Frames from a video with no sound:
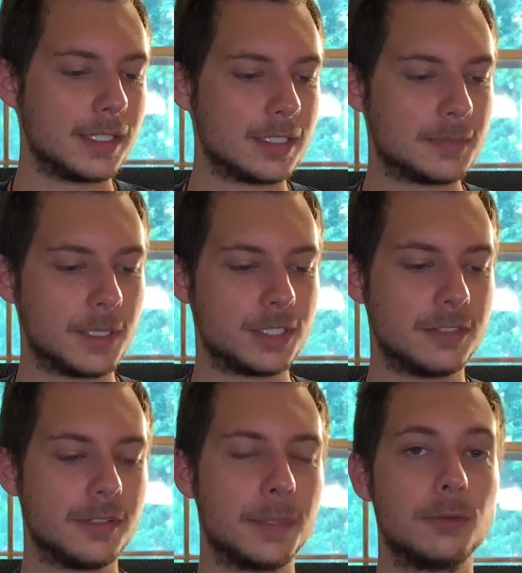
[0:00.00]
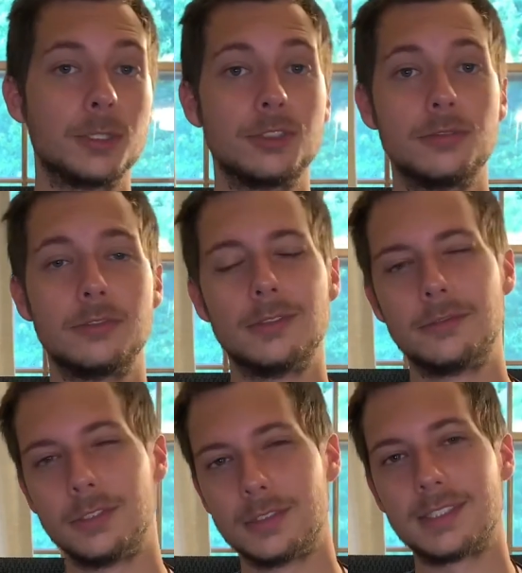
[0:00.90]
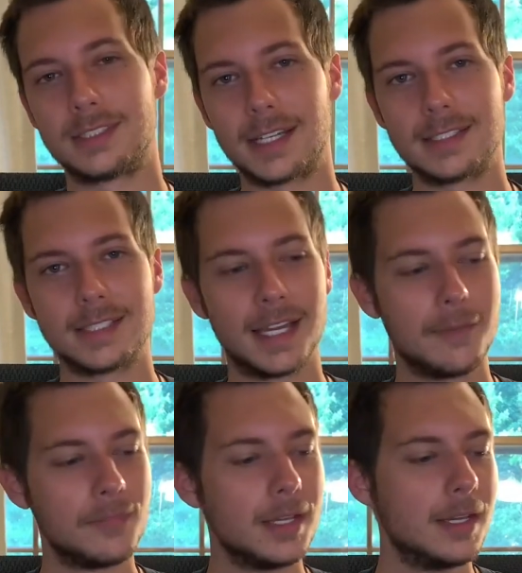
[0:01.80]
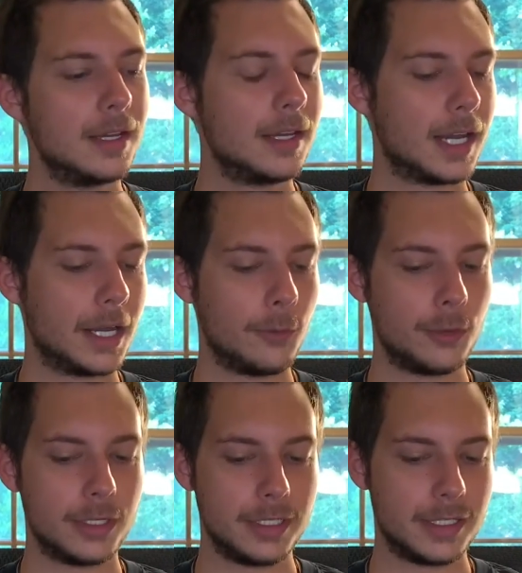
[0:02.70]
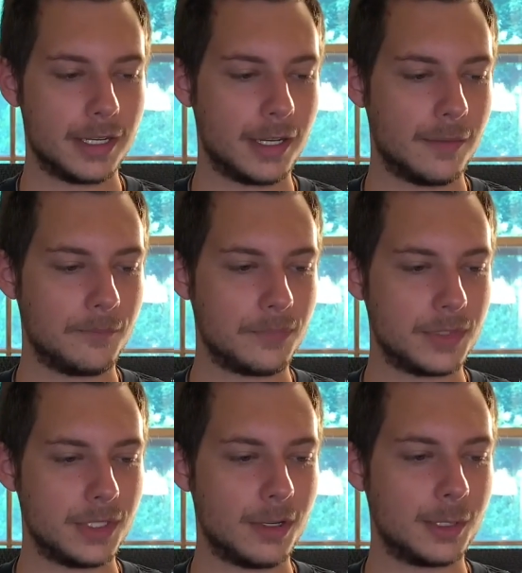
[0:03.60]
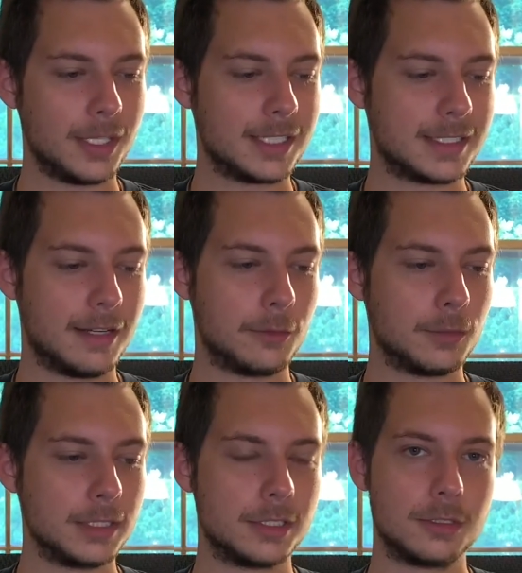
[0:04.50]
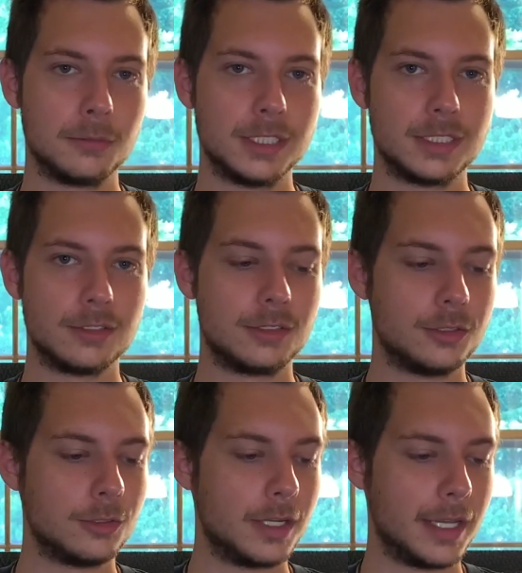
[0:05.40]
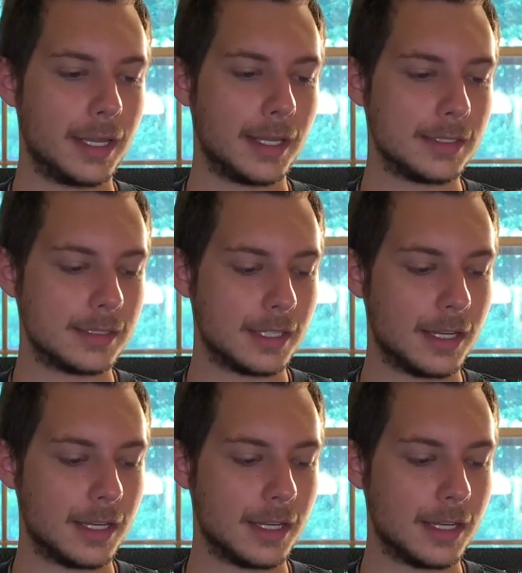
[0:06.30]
especially if I'm going to review it the second time, I would, I'd like to have a really good reason to, and